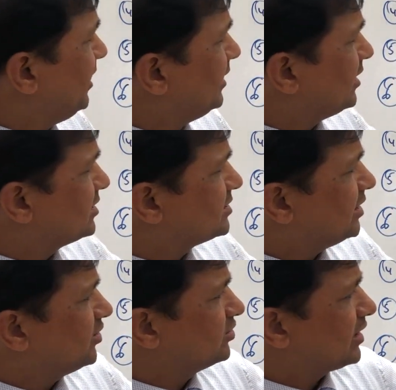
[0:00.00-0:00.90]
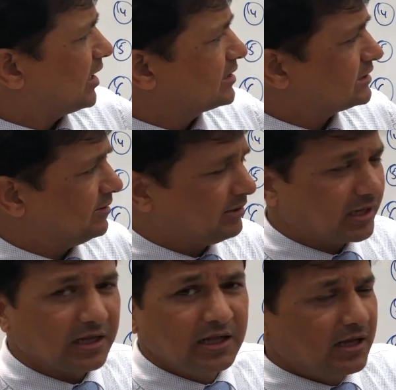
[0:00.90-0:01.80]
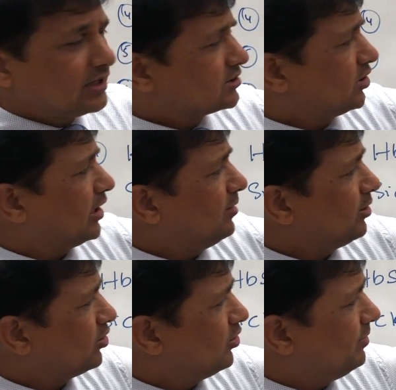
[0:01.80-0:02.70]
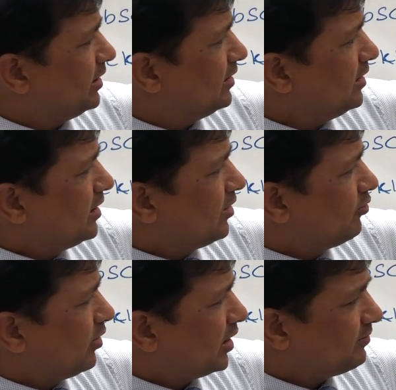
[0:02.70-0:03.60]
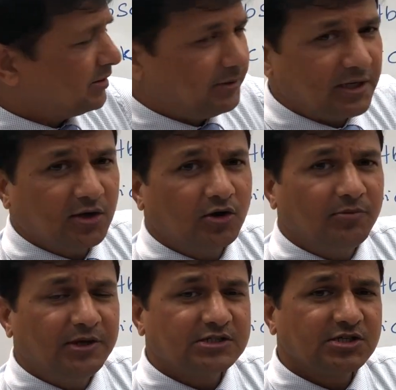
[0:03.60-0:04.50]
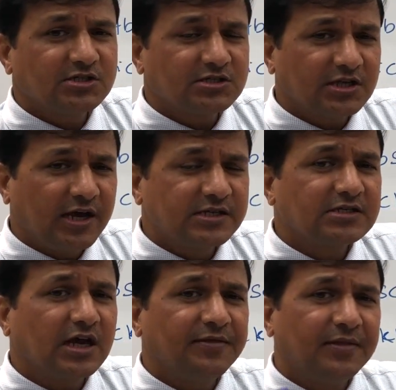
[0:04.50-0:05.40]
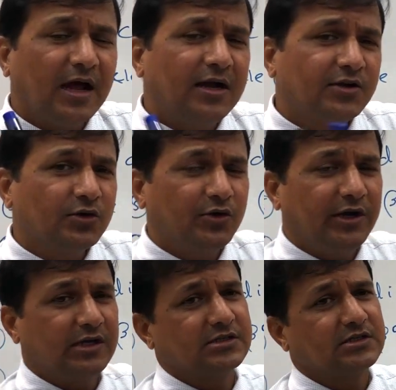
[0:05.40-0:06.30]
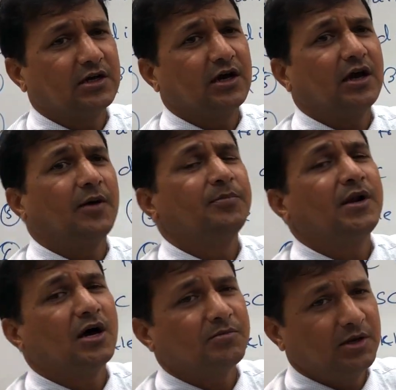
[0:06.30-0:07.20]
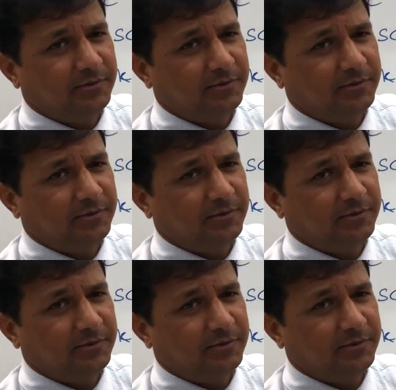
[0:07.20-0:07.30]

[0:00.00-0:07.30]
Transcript: beta 0 thalassemia. So hemoglobin, one of the beta globin synthesized, and that too it is abnormal